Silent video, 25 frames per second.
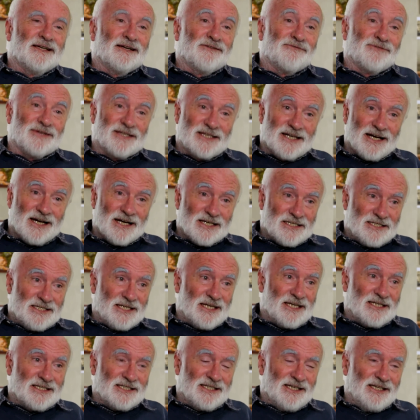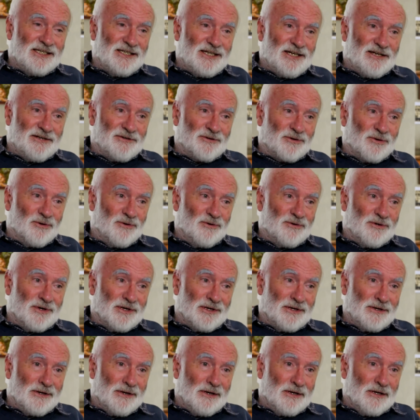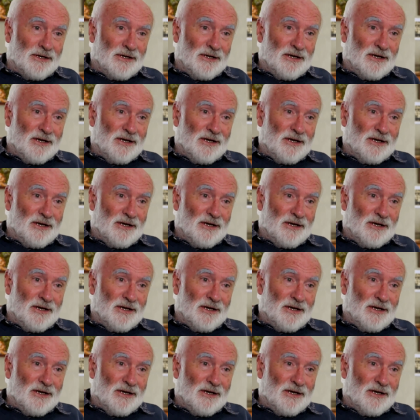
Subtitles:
I retired 16 years ago, and